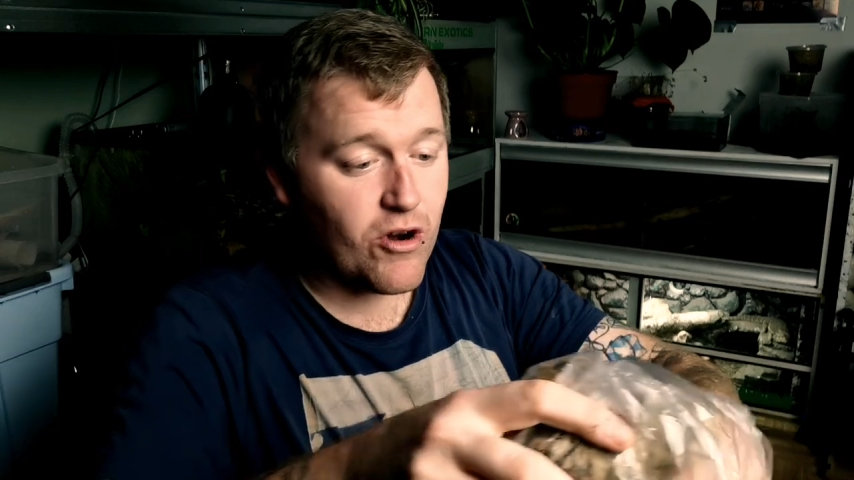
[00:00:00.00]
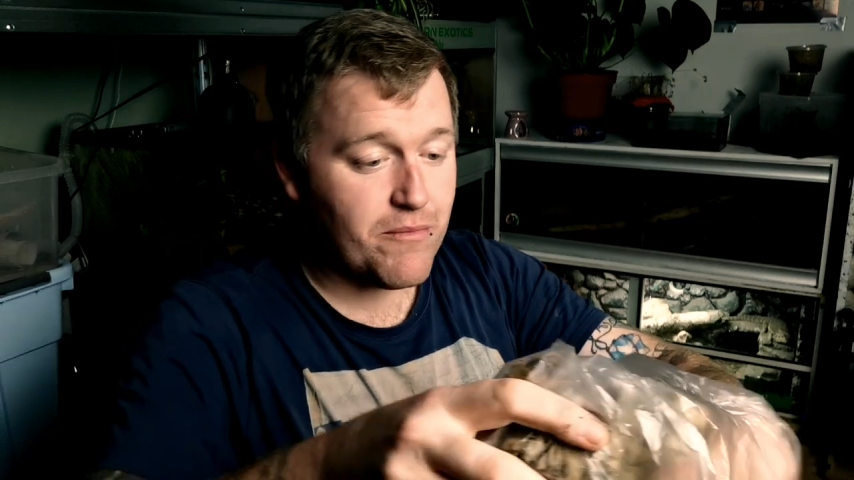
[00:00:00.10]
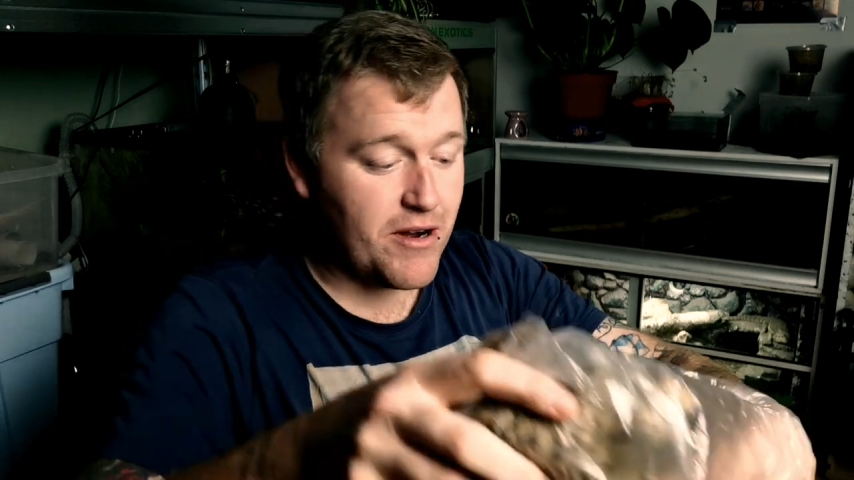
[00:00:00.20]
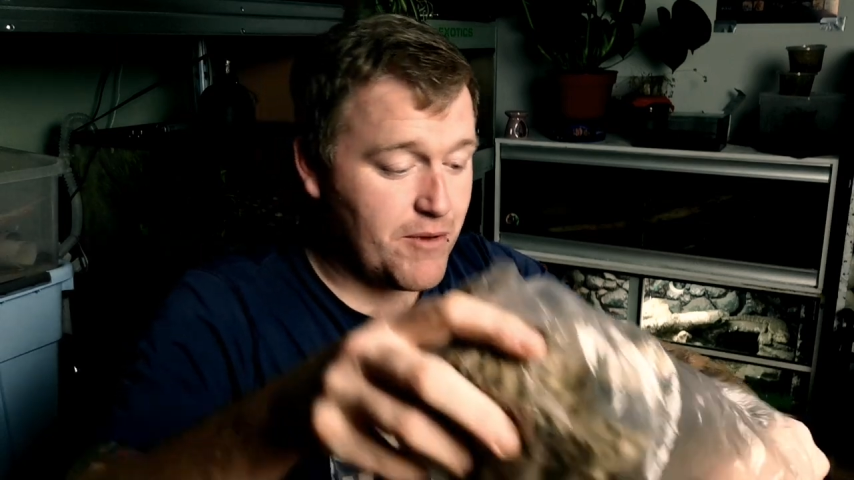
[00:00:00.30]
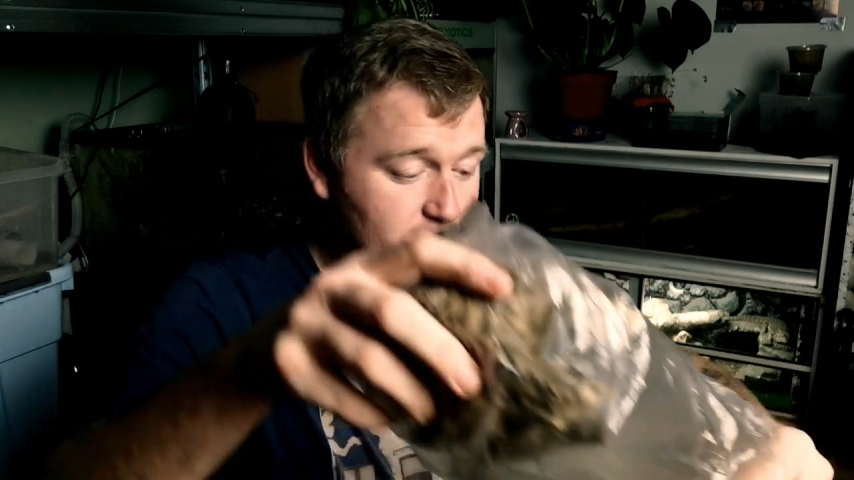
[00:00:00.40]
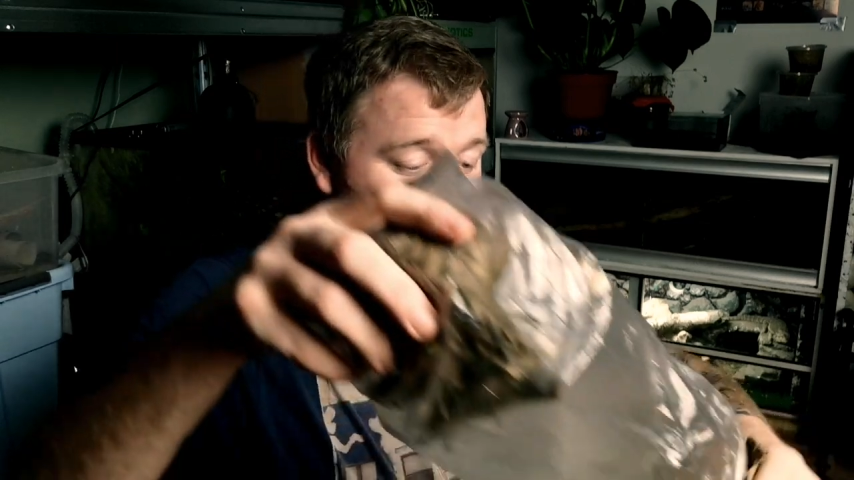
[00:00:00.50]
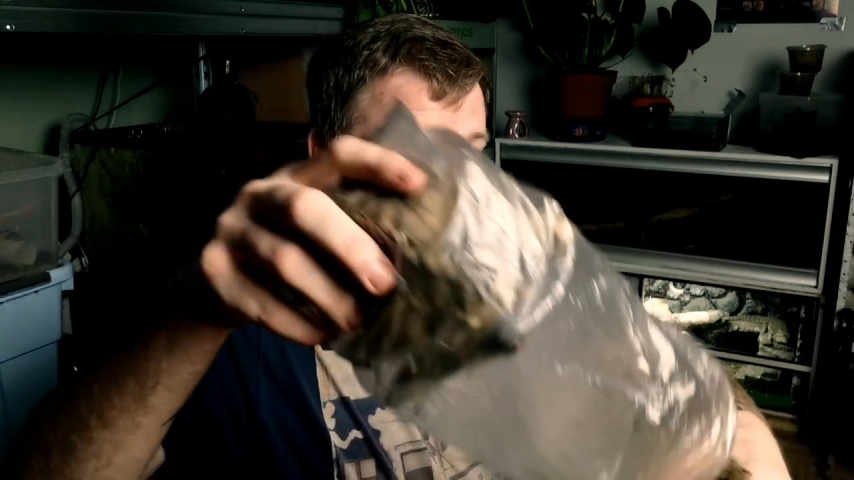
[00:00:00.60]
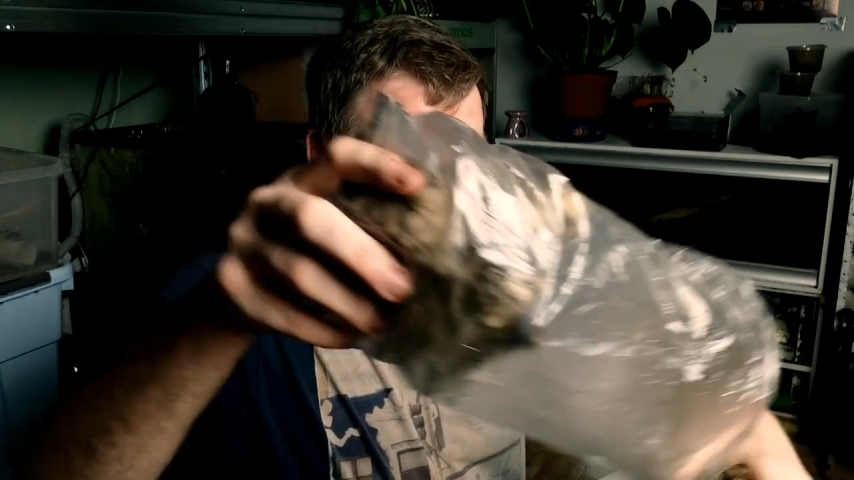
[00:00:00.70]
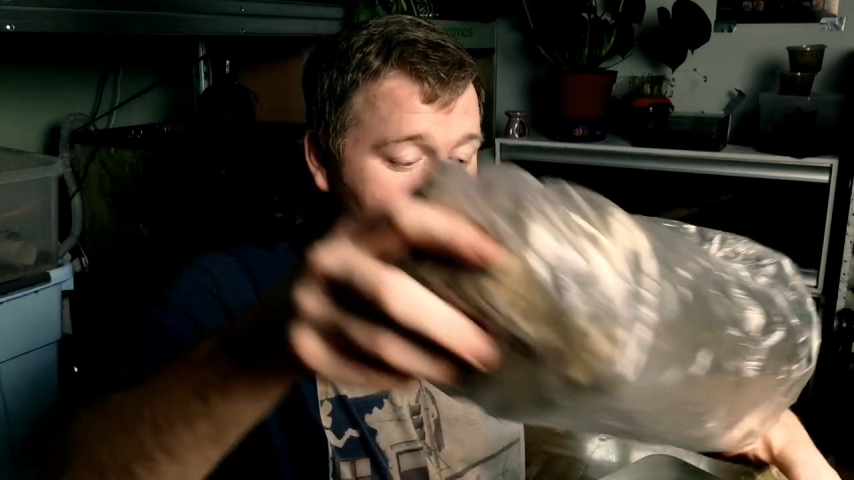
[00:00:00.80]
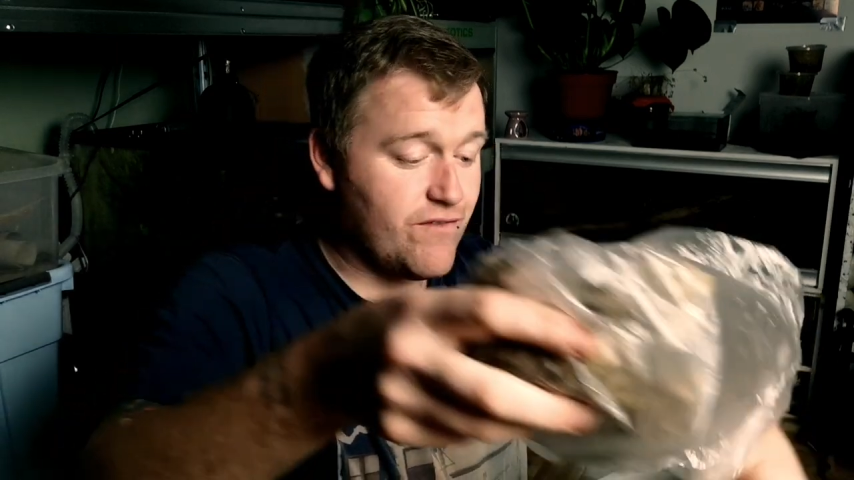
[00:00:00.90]
one of my most
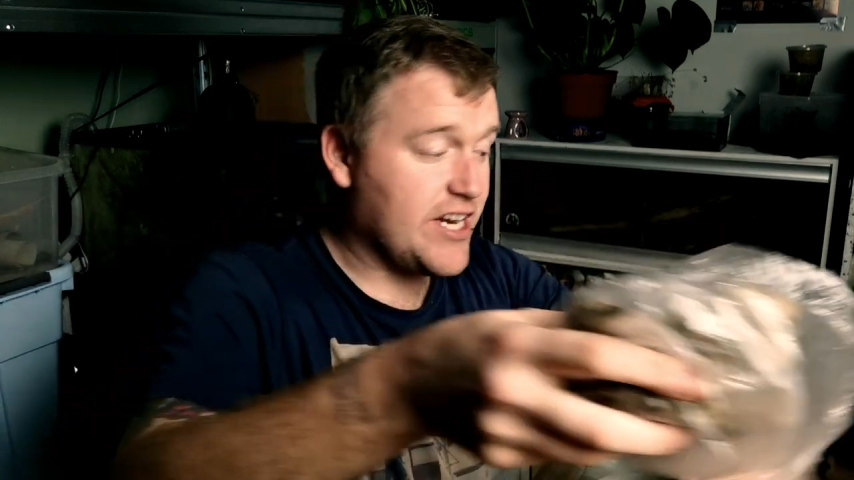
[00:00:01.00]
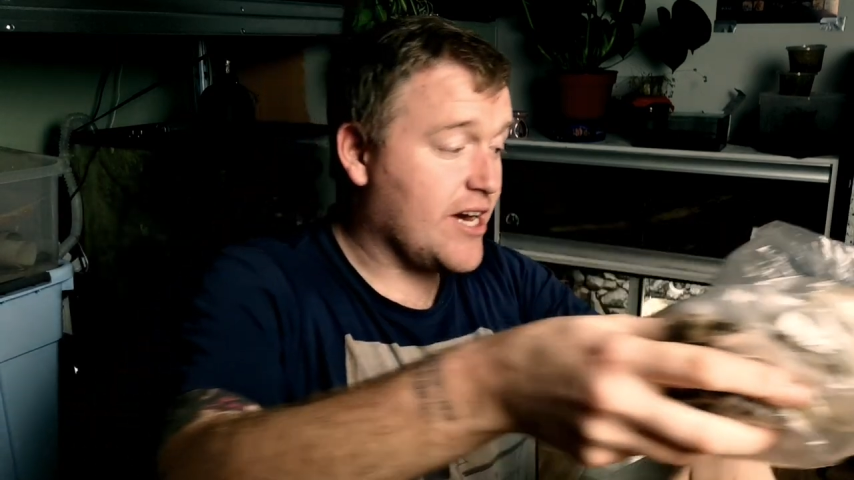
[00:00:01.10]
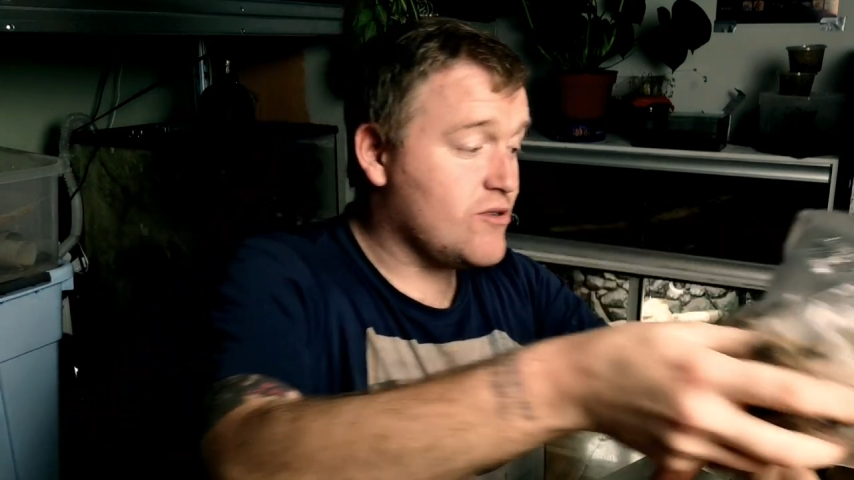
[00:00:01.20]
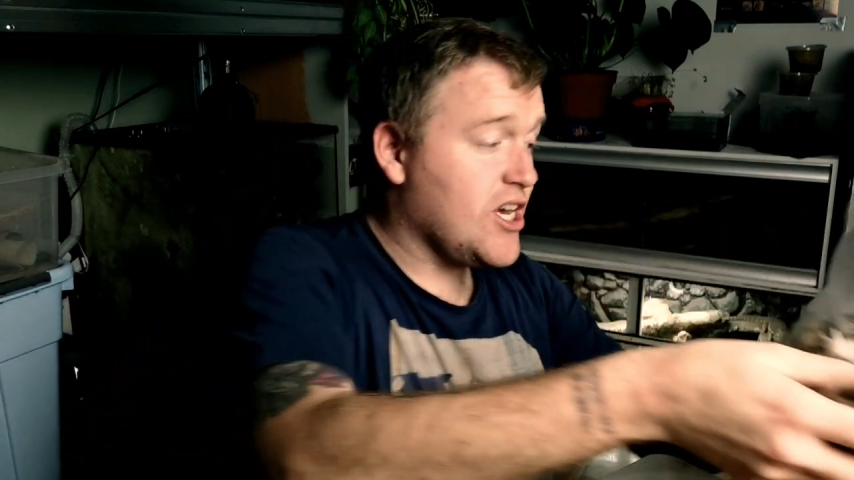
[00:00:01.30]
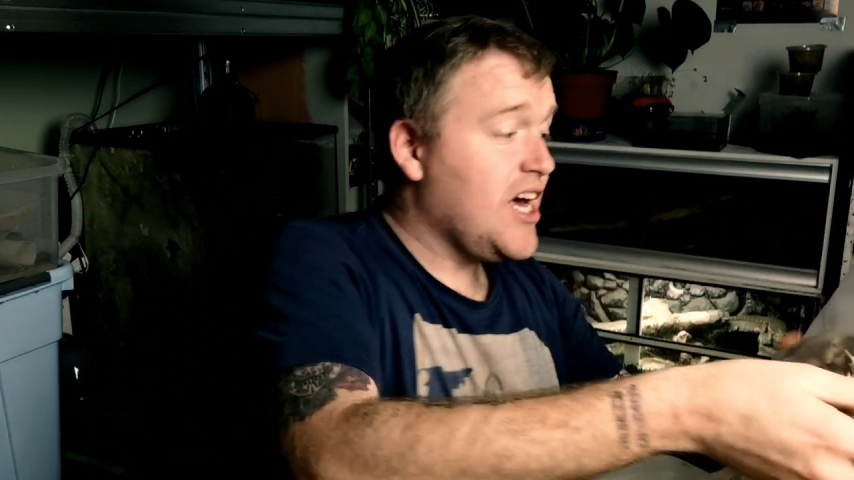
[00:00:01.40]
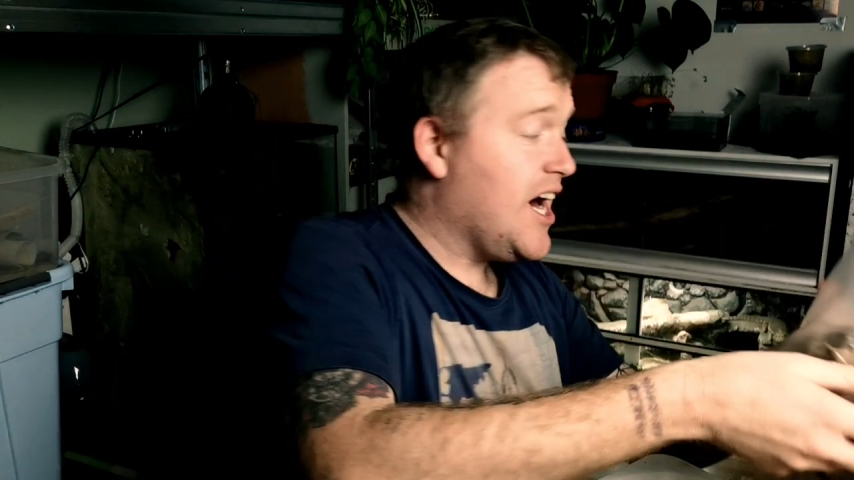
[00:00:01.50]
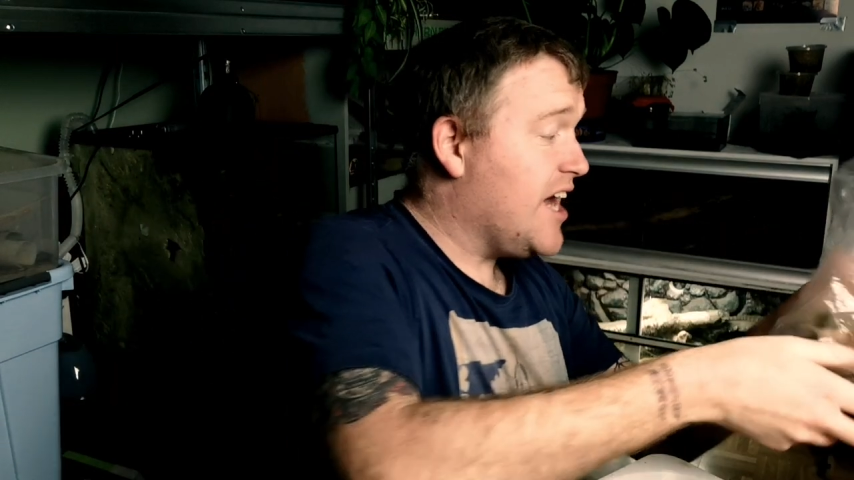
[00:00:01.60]
recent videos,